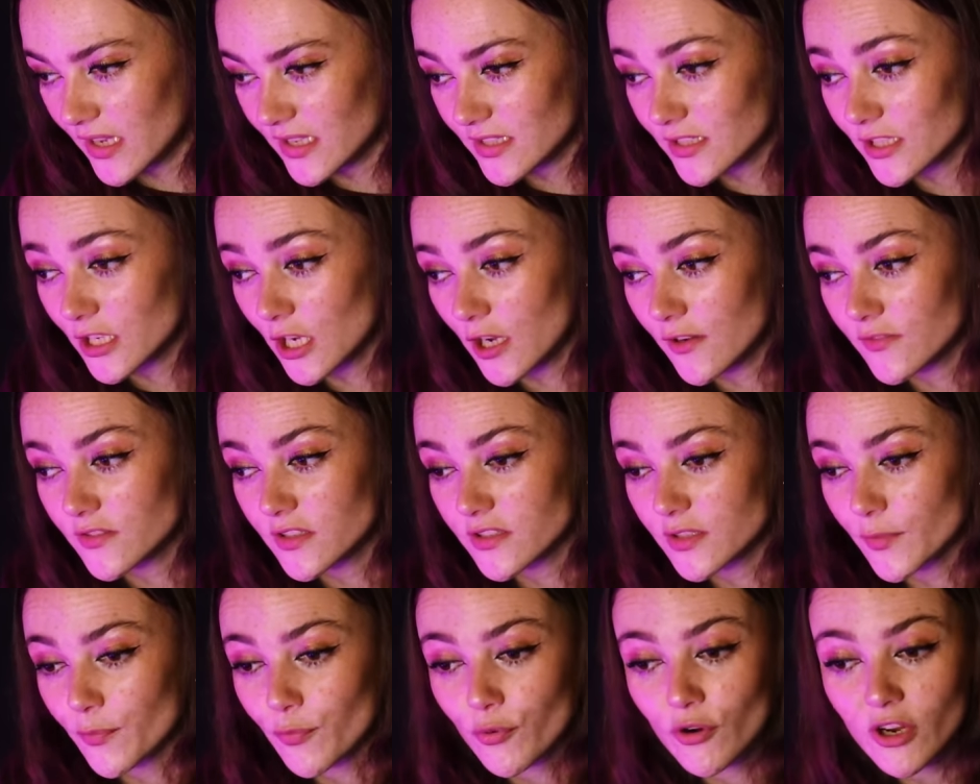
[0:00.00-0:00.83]
It serves
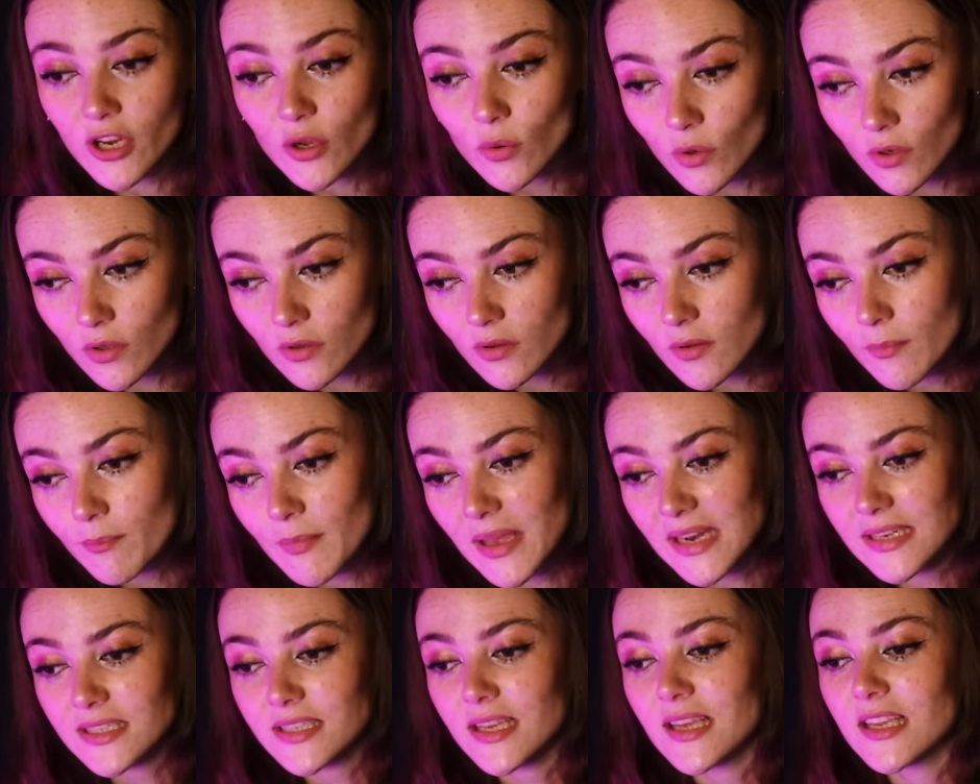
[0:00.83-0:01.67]
as a prequel
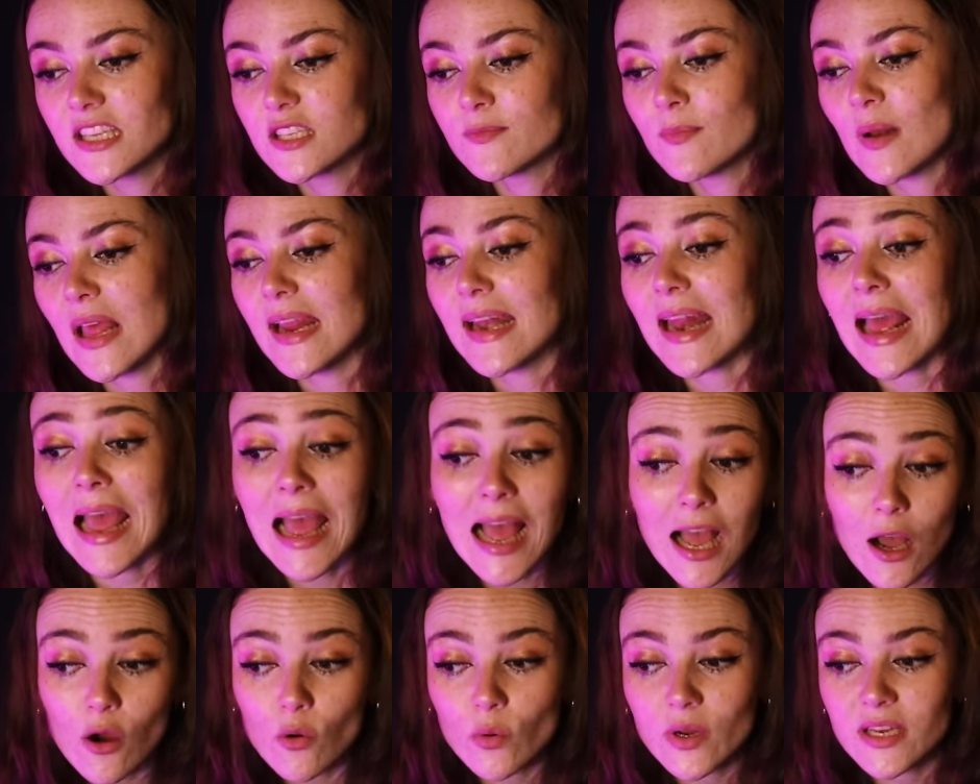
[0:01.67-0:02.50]
meant to explain
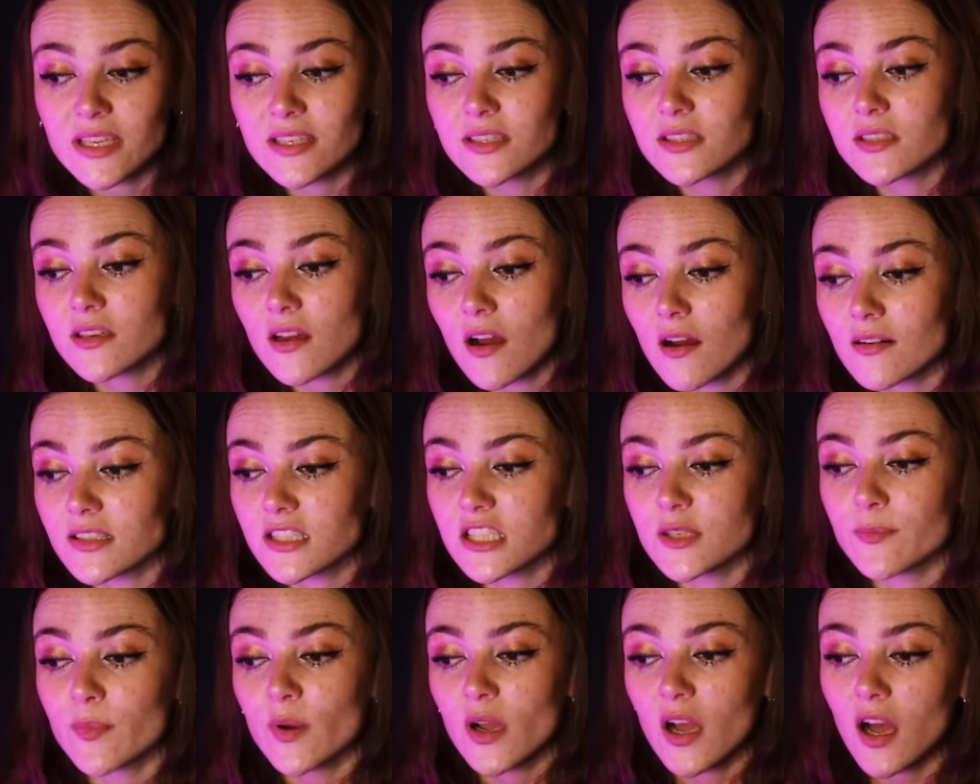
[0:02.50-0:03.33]
how he
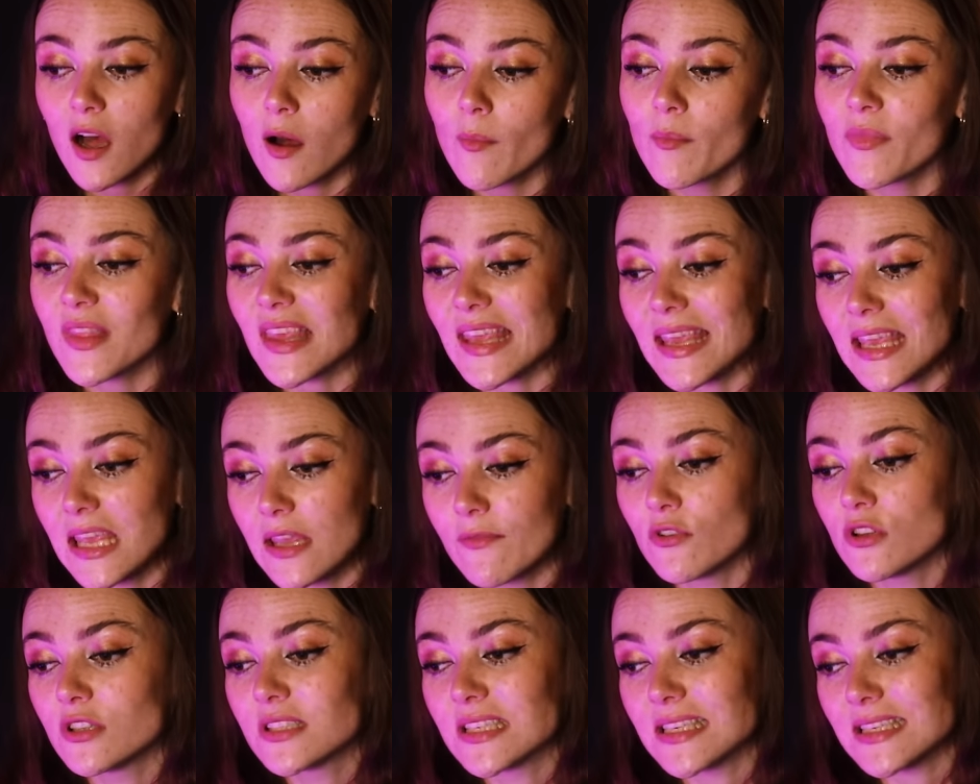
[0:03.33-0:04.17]
started to become the
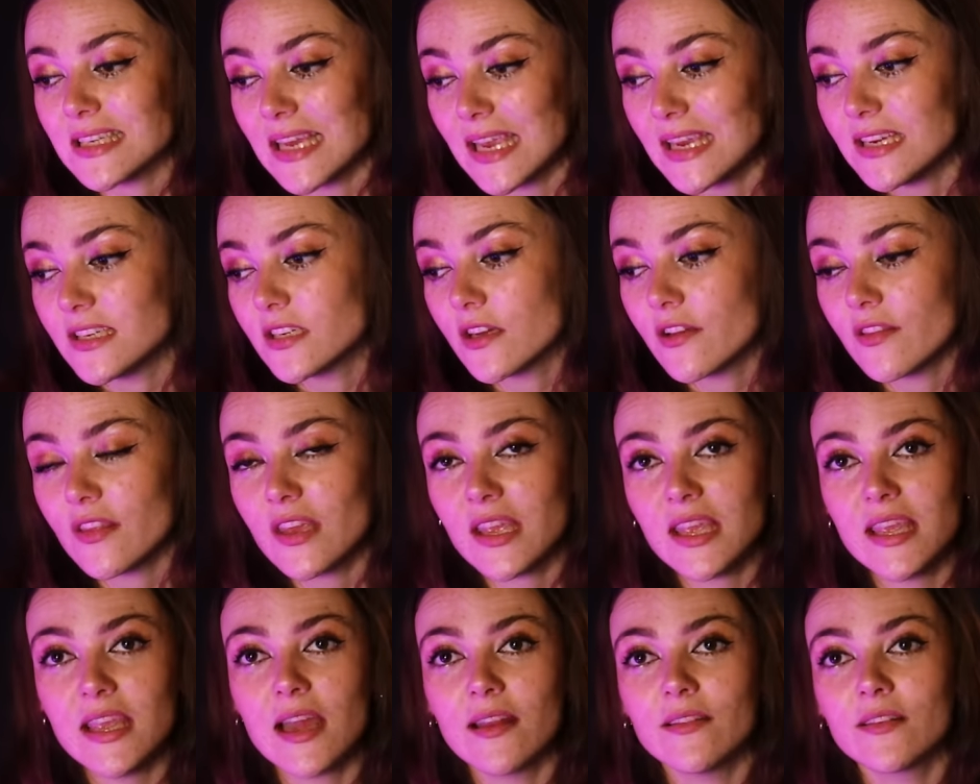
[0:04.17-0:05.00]
evil dictator that
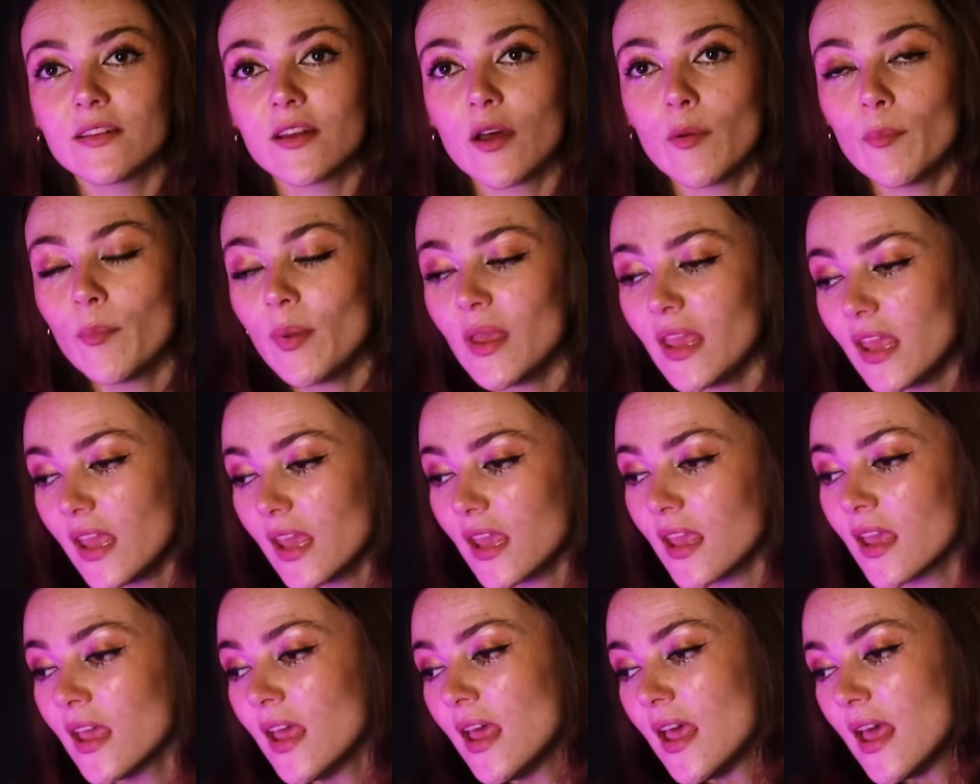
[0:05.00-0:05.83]
he ended up
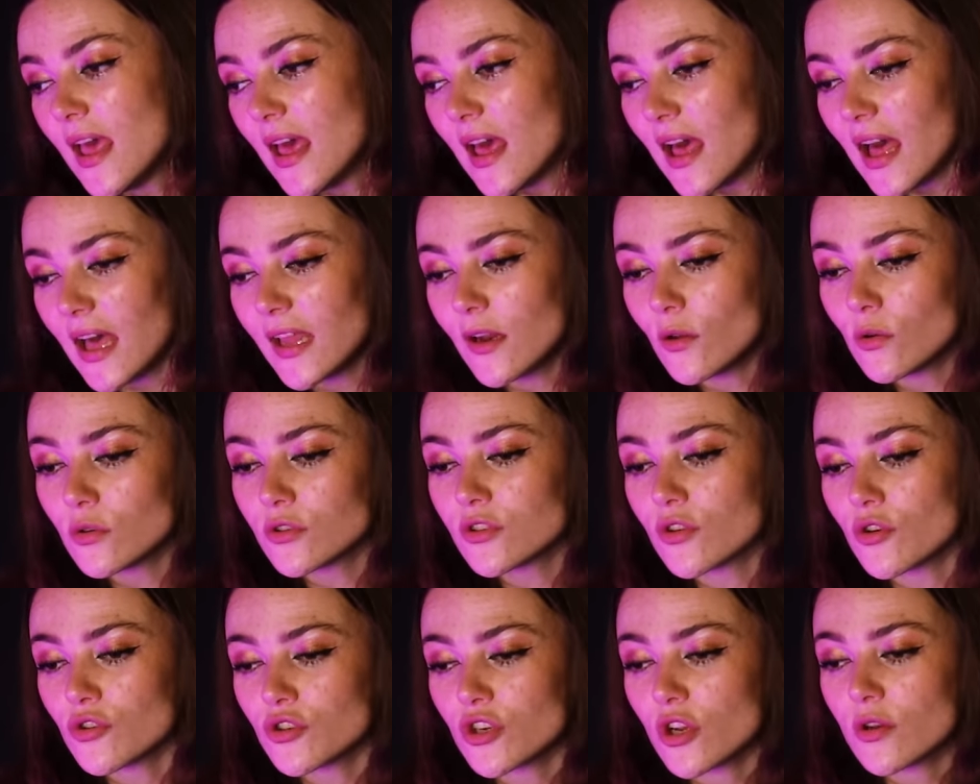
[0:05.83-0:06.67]
being, and it
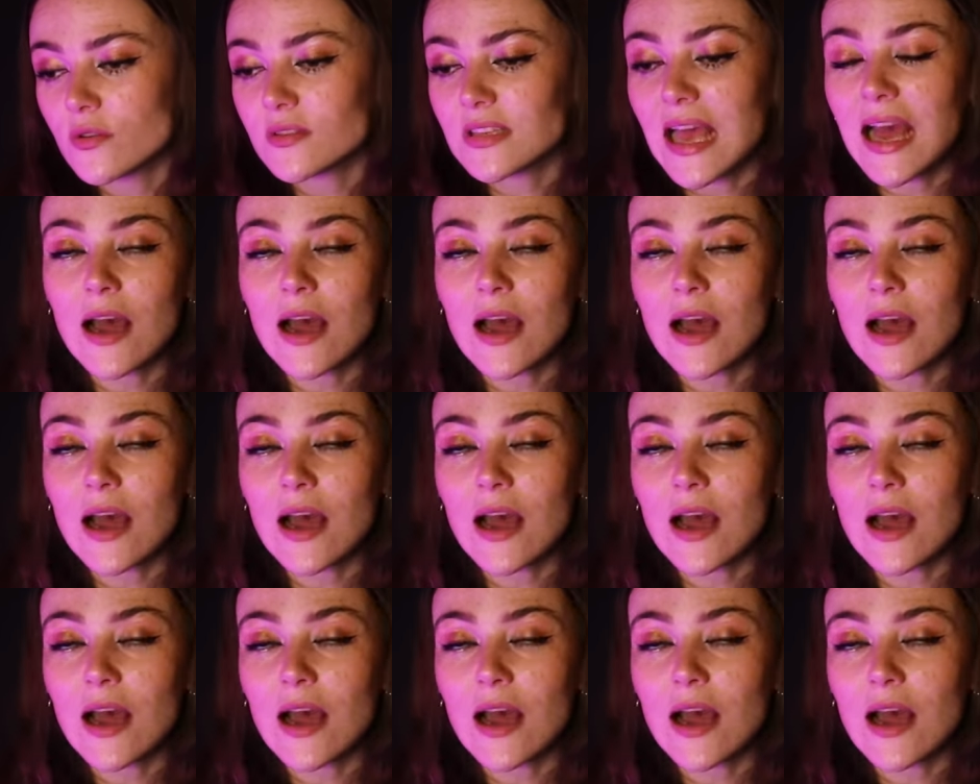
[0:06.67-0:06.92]
also shows